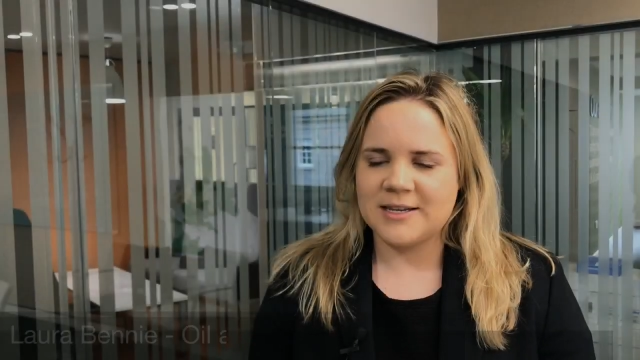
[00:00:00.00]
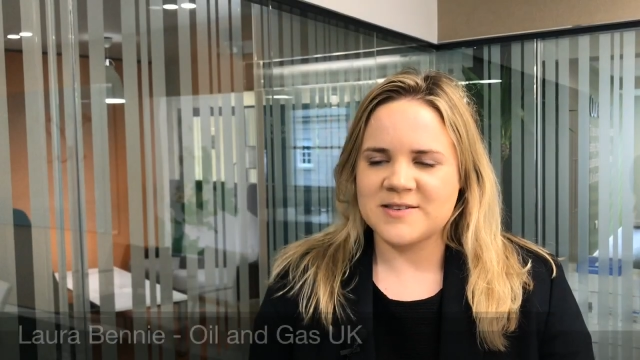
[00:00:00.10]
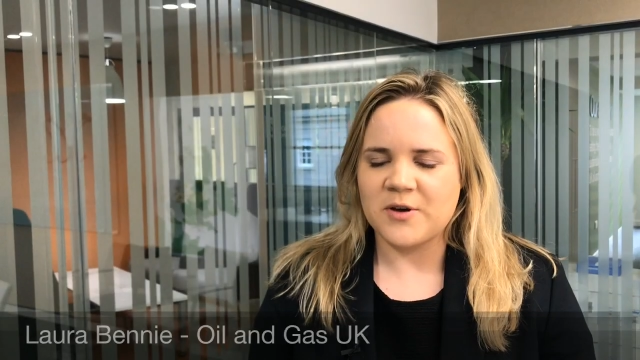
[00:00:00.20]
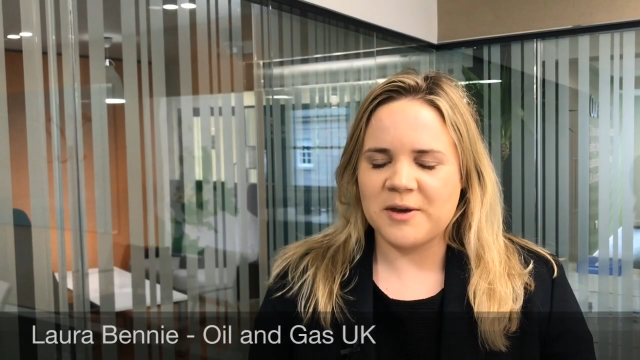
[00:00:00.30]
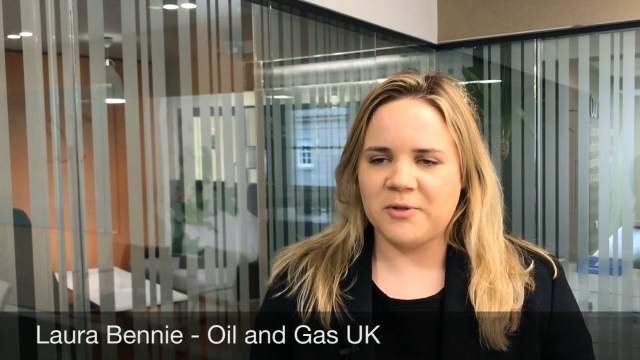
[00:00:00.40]

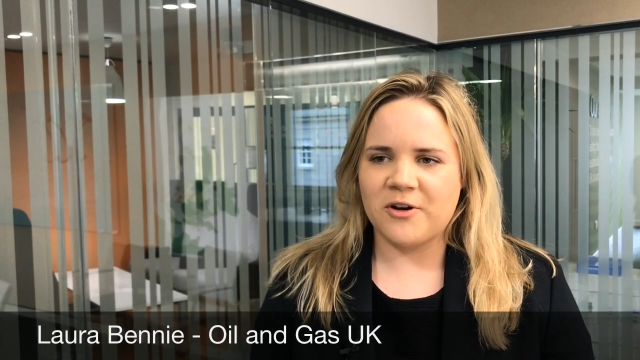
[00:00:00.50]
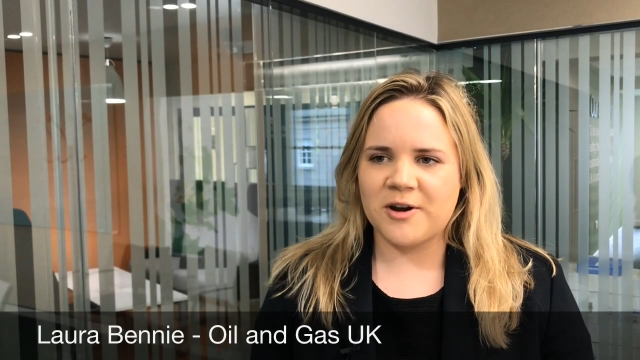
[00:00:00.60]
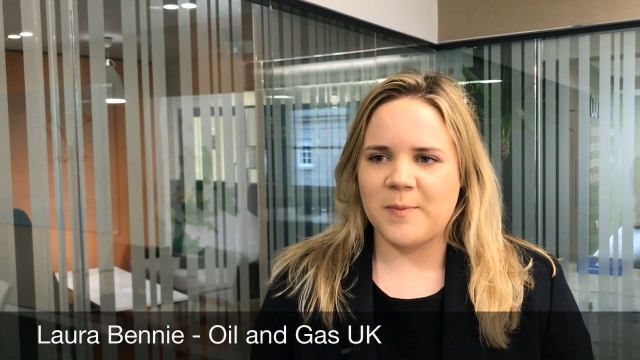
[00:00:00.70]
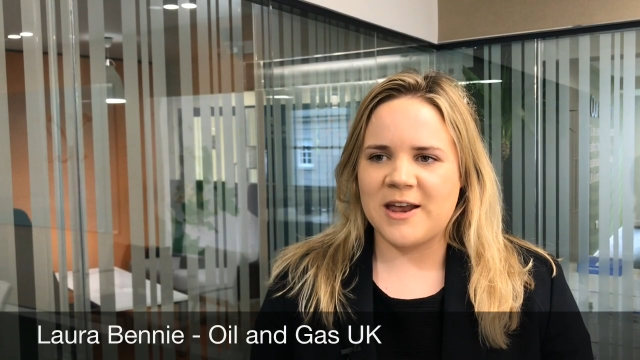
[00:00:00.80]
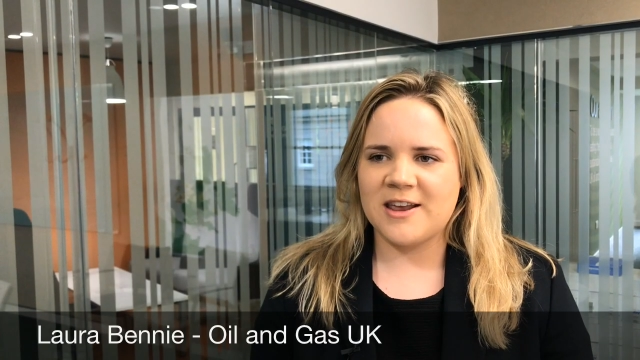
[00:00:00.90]
So I'm
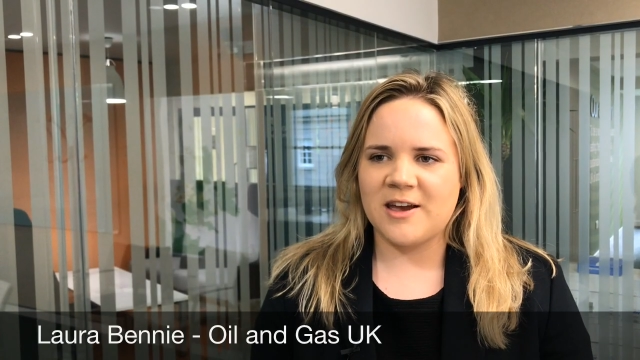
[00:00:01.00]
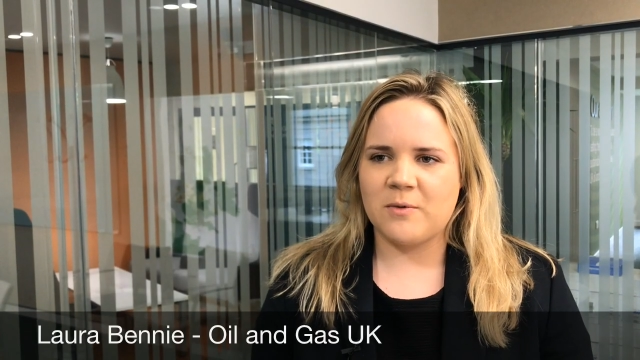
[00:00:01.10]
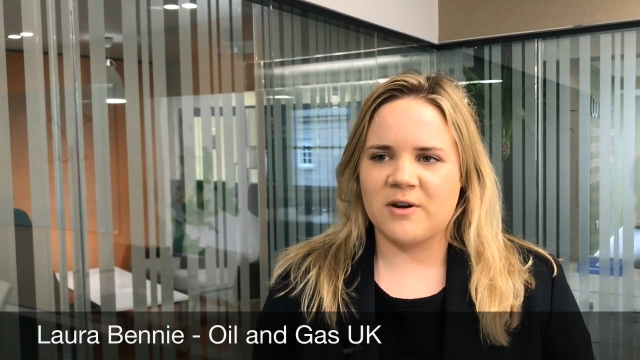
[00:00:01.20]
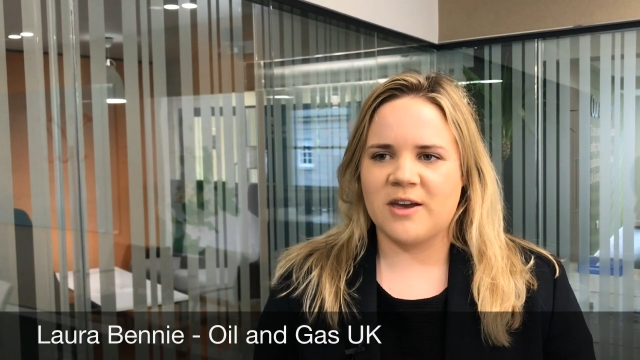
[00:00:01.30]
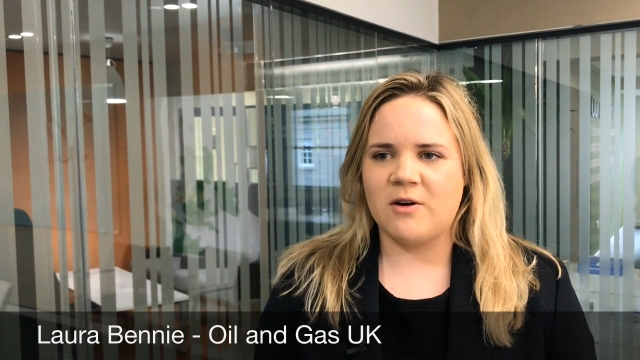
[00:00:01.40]
Laura Bennie, I
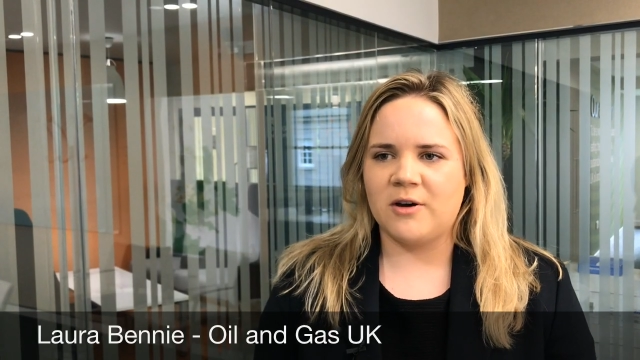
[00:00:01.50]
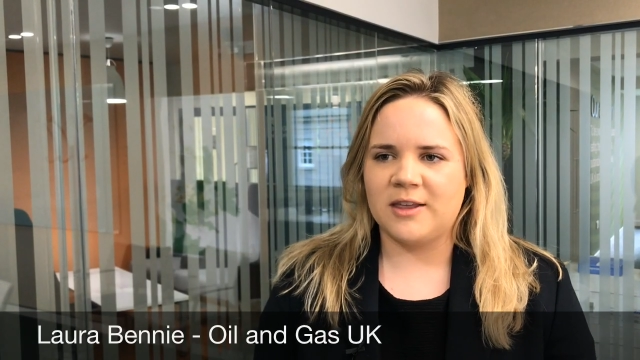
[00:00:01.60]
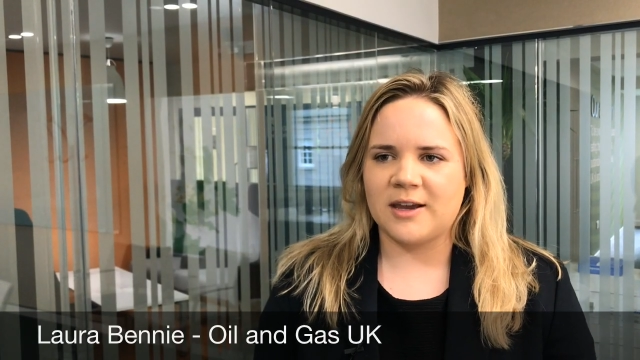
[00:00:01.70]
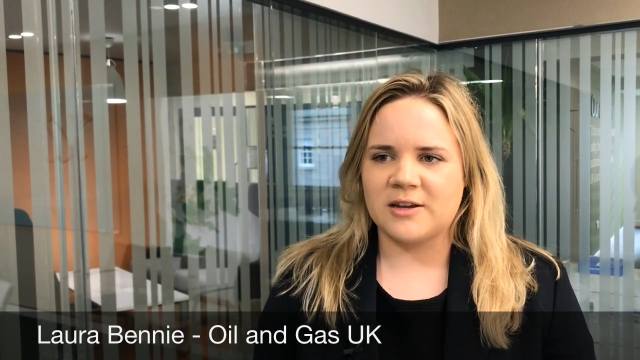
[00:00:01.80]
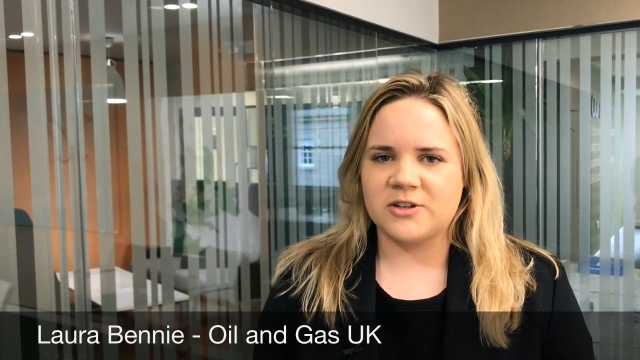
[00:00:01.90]
work at Oil
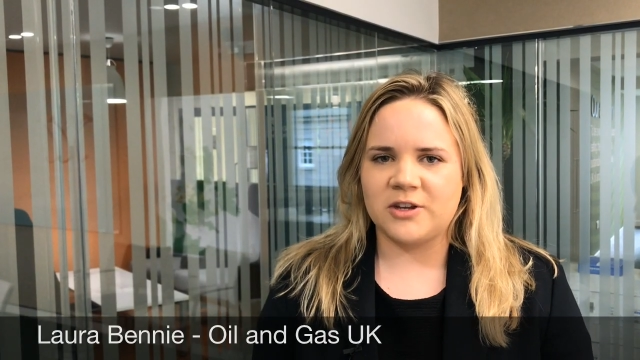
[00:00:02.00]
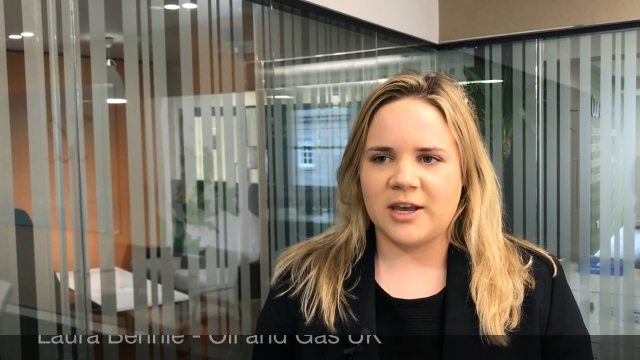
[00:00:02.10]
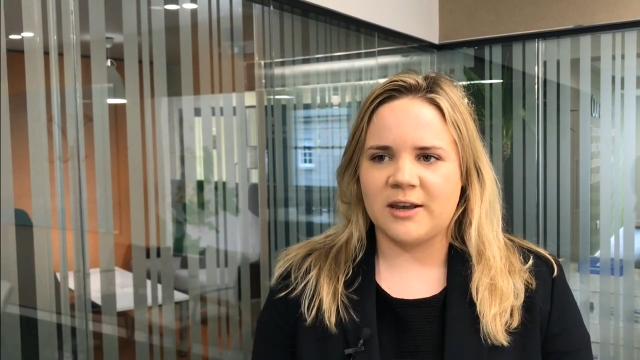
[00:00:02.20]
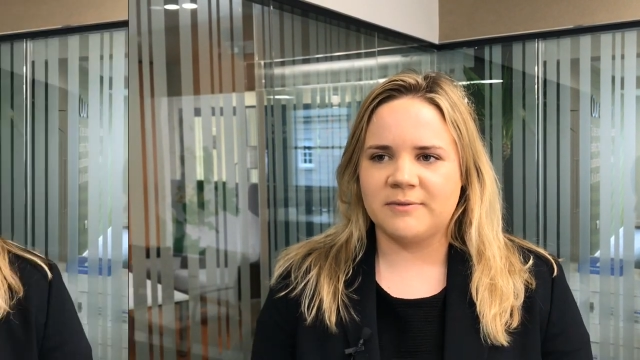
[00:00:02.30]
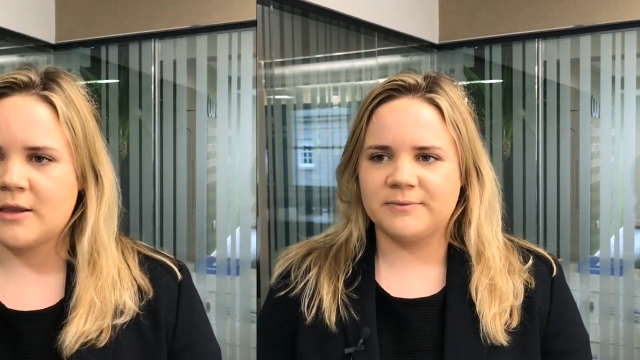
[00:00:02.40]
and Gas UK.